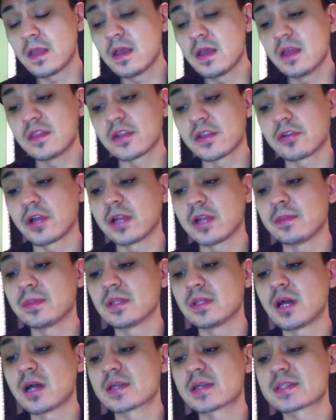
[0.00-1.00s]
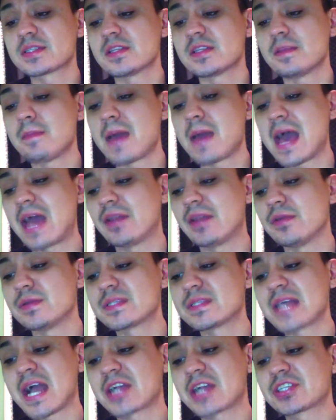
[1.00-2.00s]
The credit belongs to the man who is
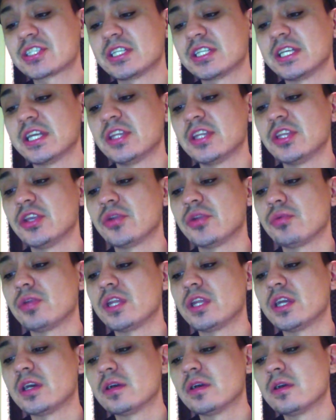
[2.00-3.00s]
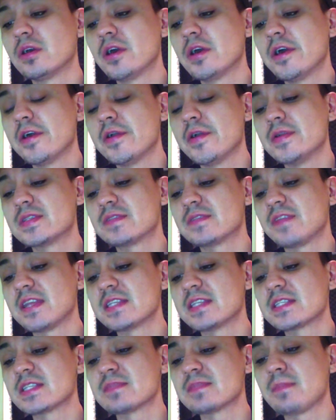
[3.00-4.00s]
actually in the arena, whose
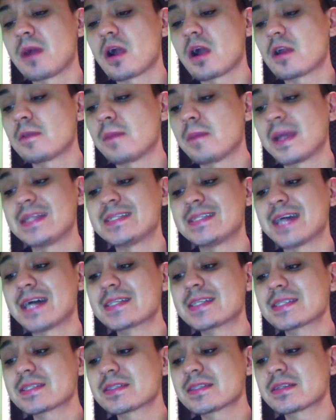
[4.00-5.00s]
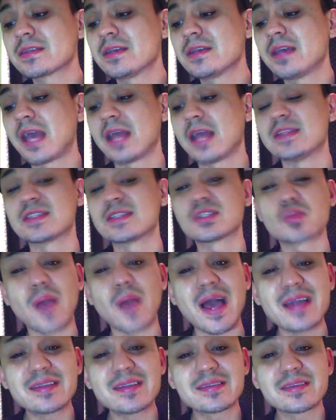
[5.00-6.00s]
face is marred by dust and
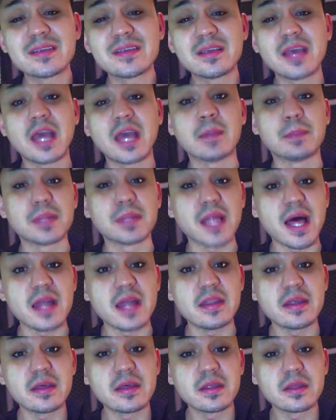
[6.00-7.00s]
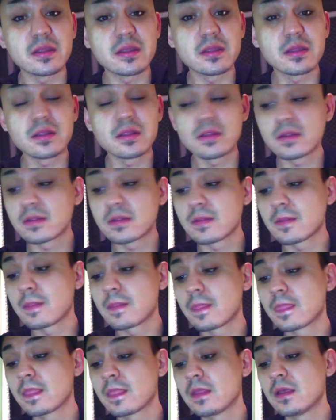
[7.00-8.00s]
sweat and blood,
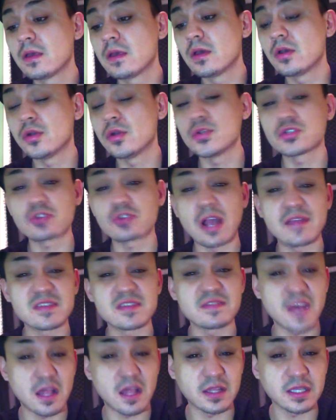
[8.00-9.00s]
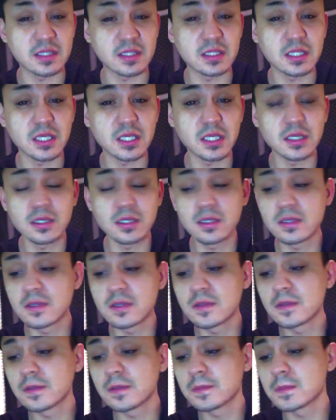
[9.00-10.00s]
who strives valiantly,
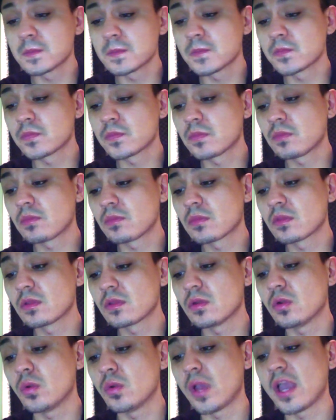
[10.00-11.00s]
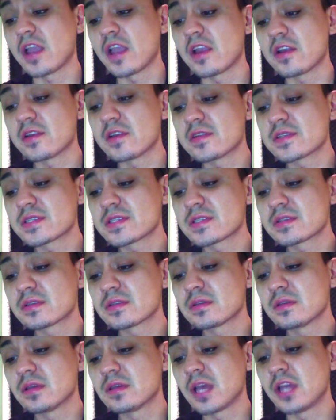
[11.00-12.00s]
who errs,
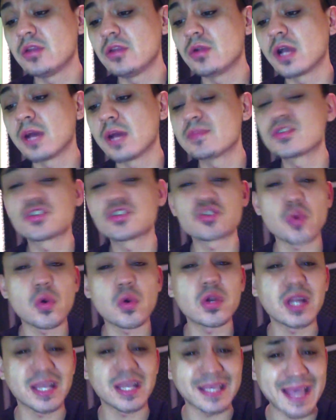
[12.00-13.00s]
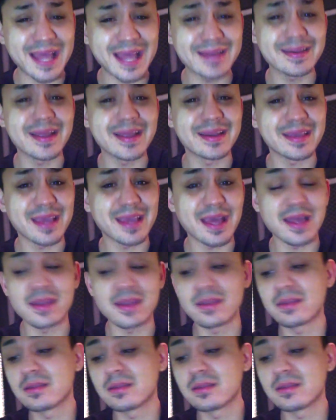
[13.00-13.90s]
and who comes short again and again.